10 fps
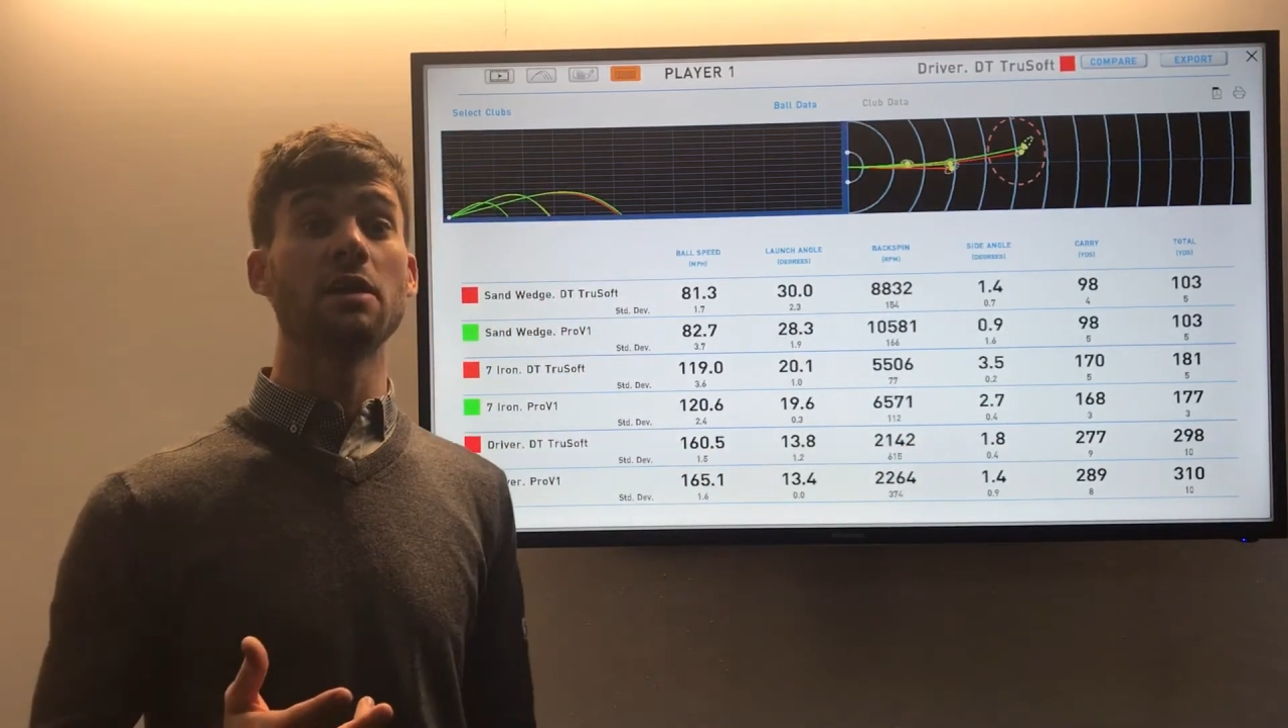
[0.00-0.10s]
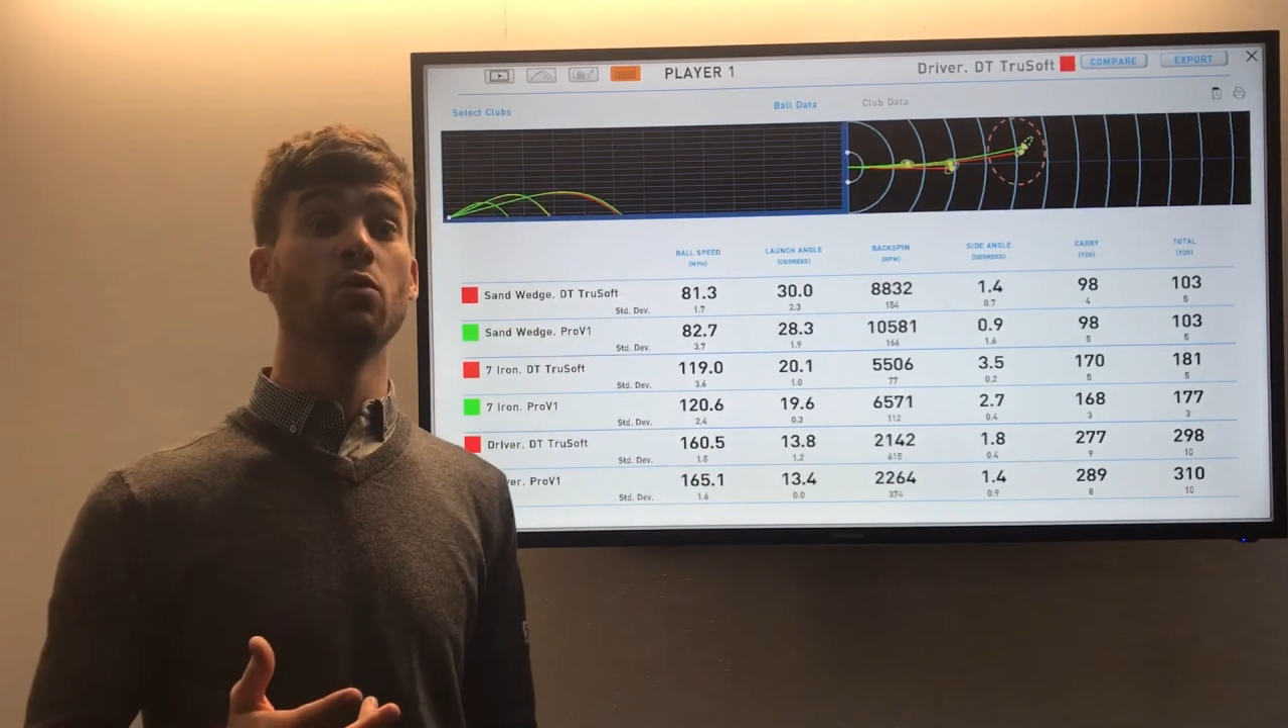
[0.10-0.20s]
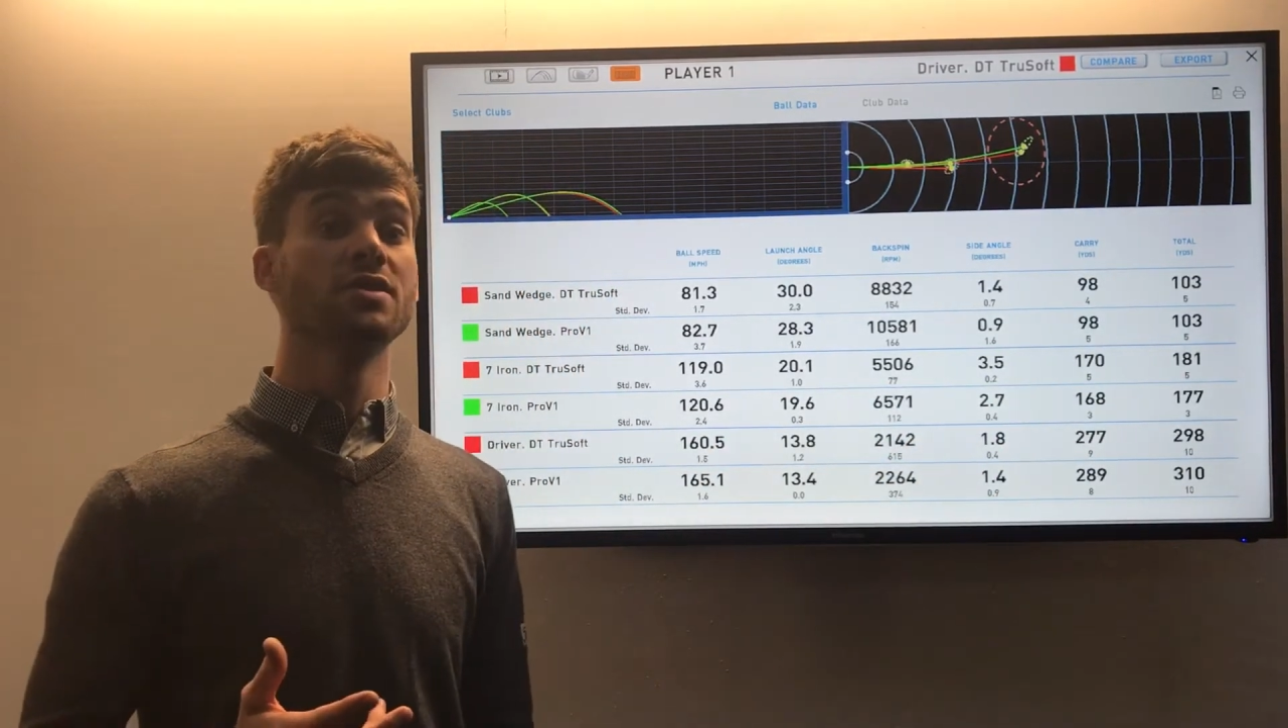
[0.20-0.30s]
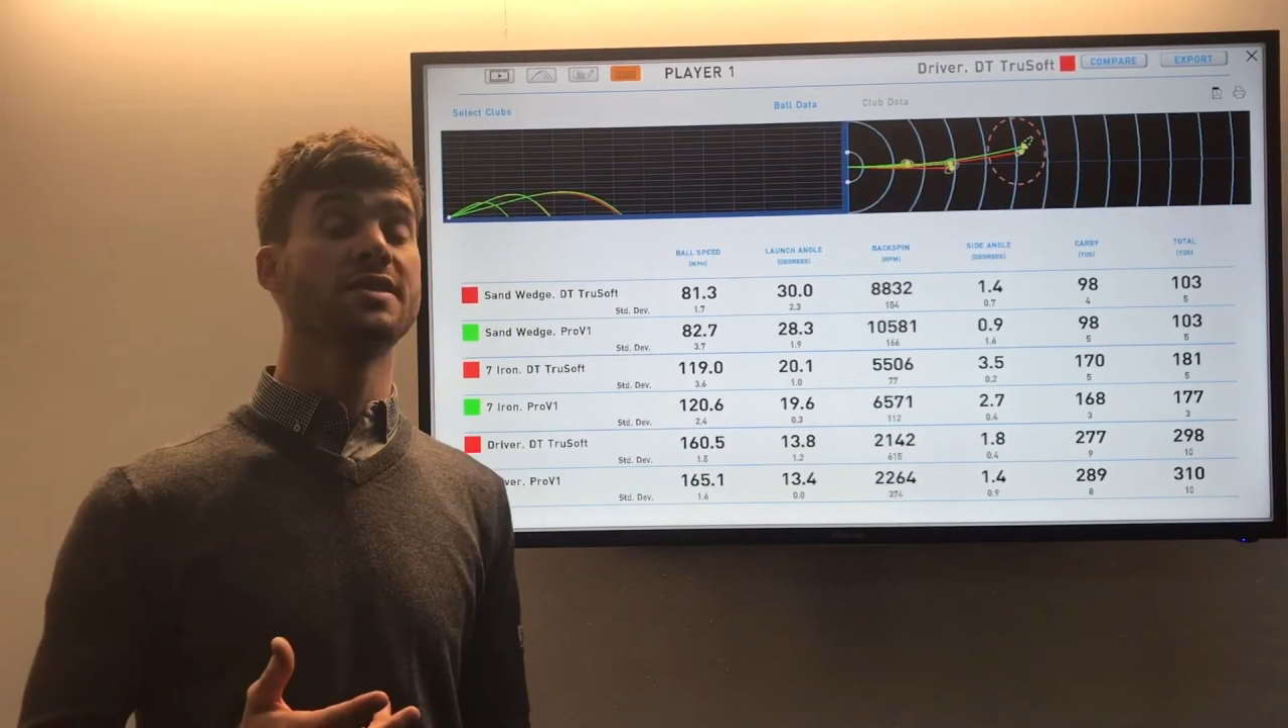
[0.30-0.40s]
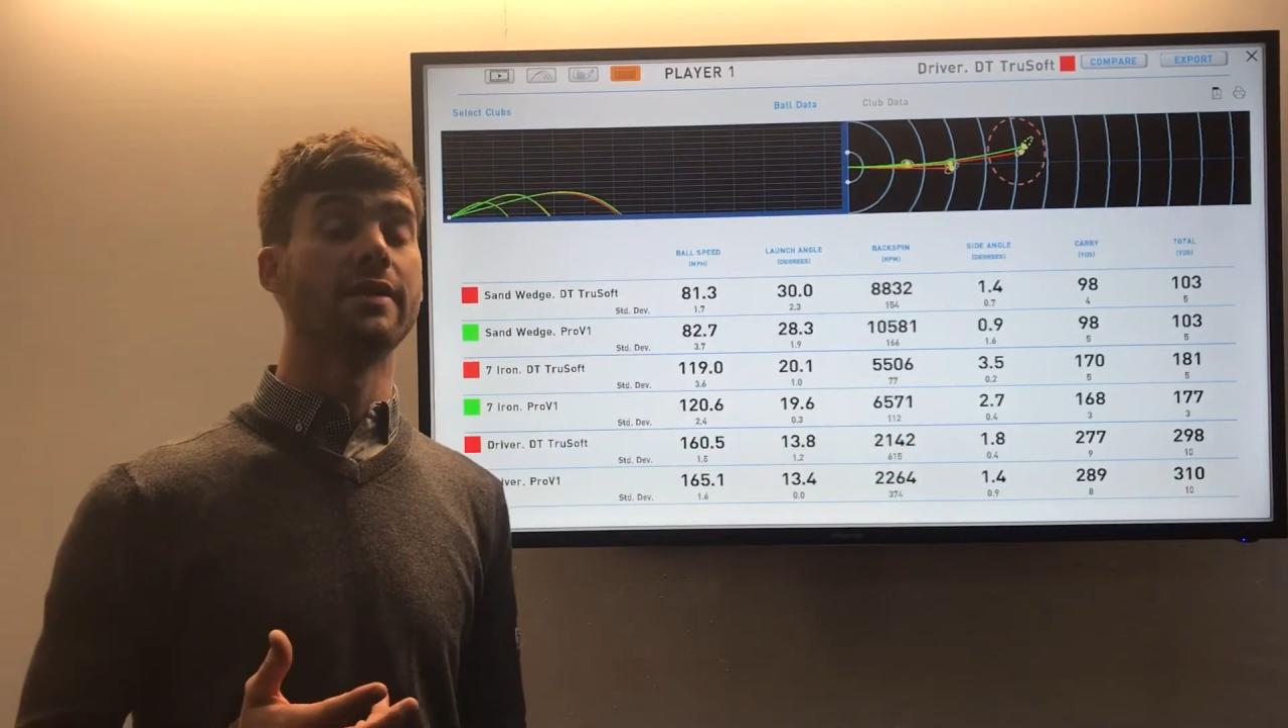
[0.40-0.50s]
and
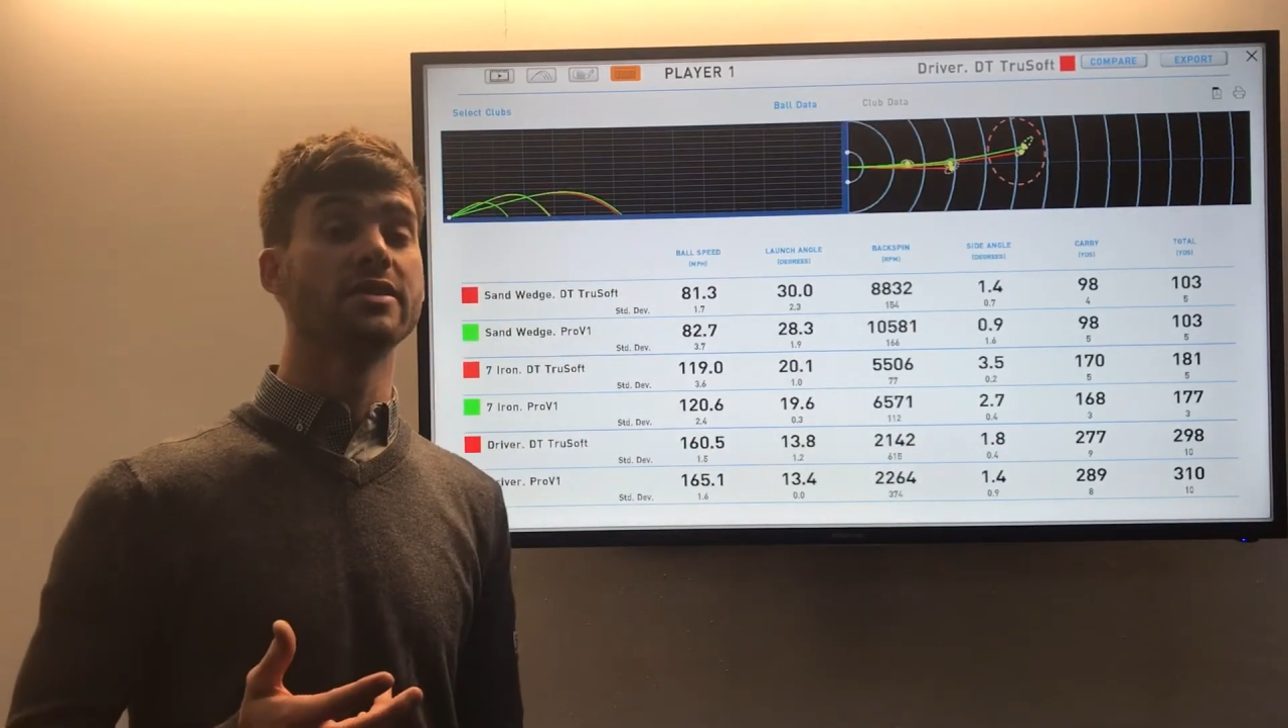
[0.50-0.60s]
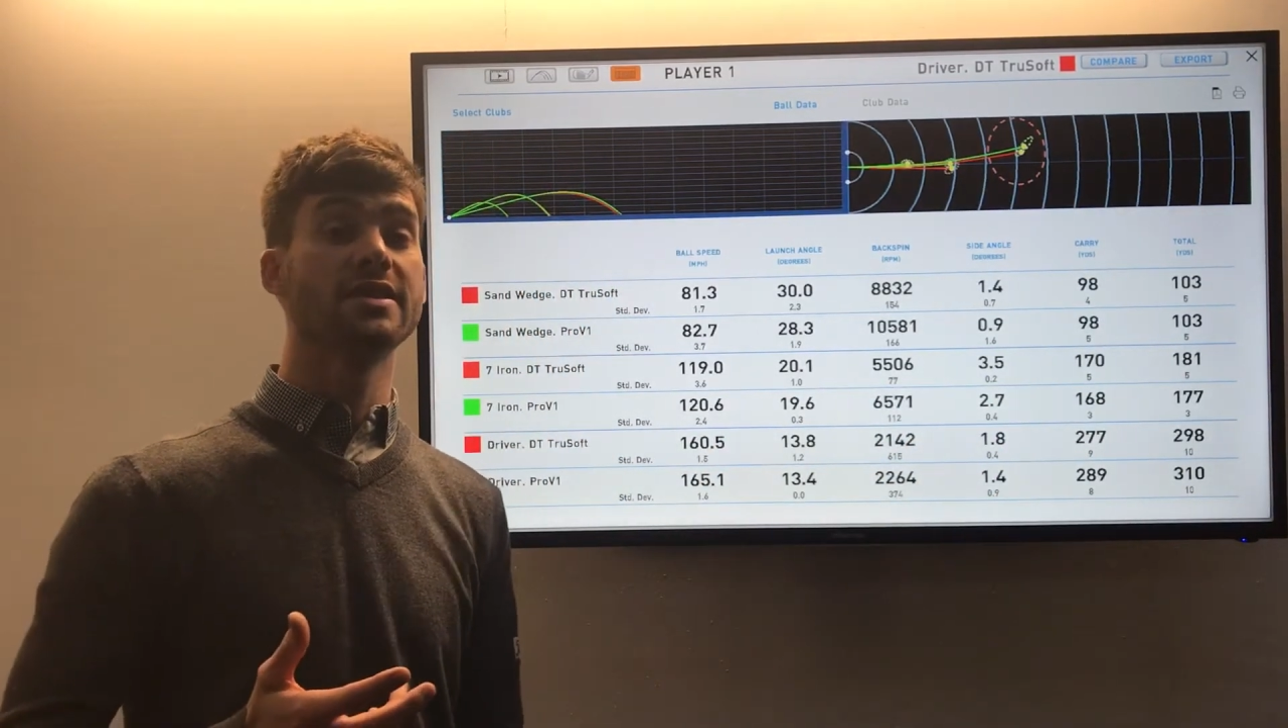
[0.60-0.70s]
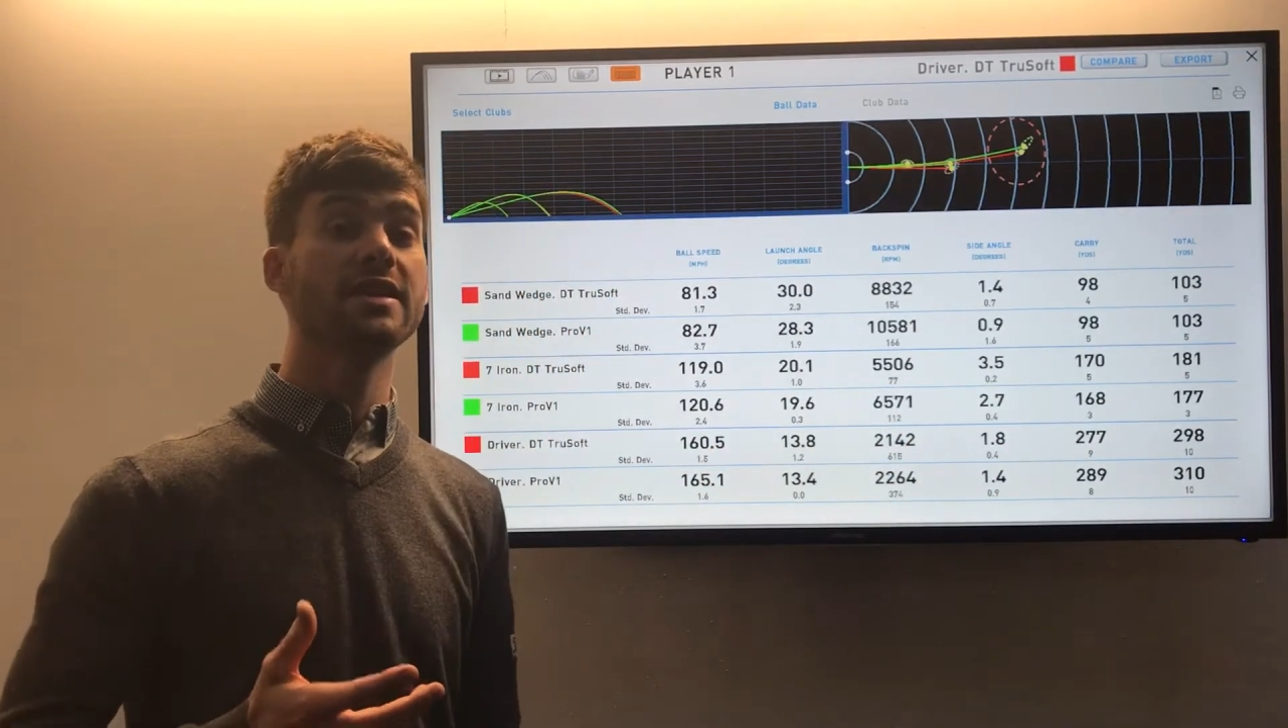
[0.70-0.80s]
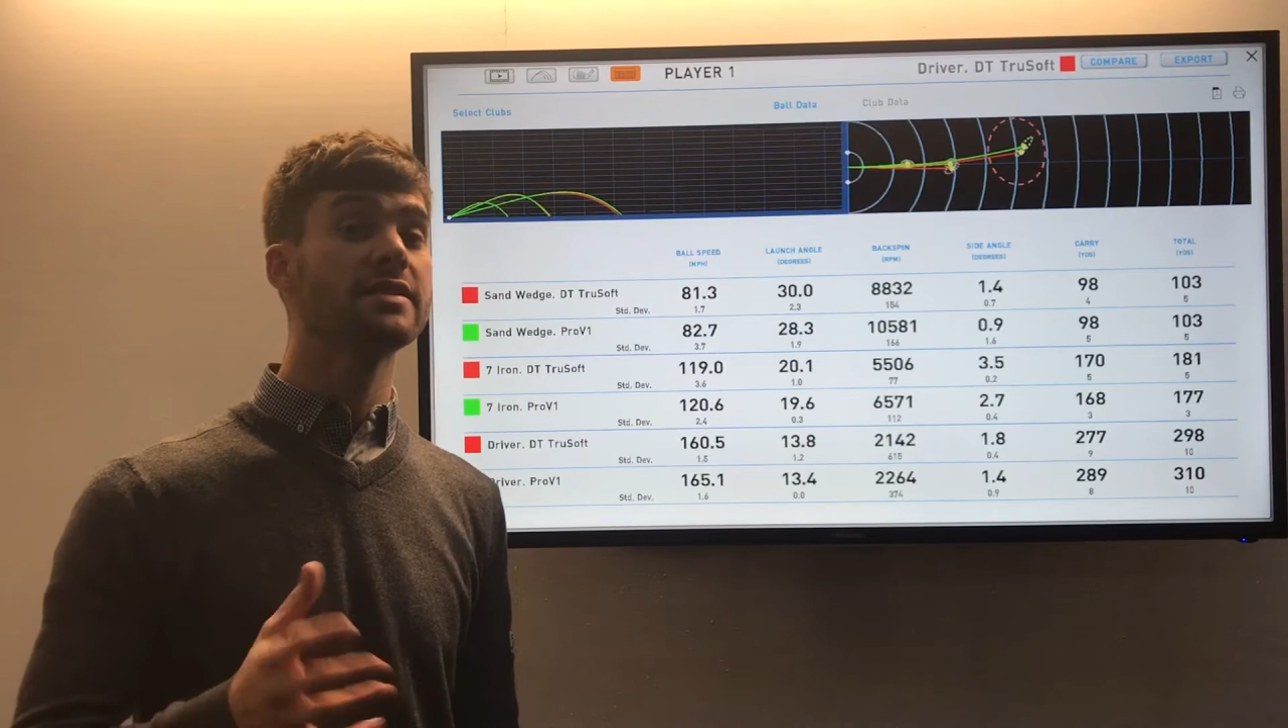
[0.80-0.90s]
170,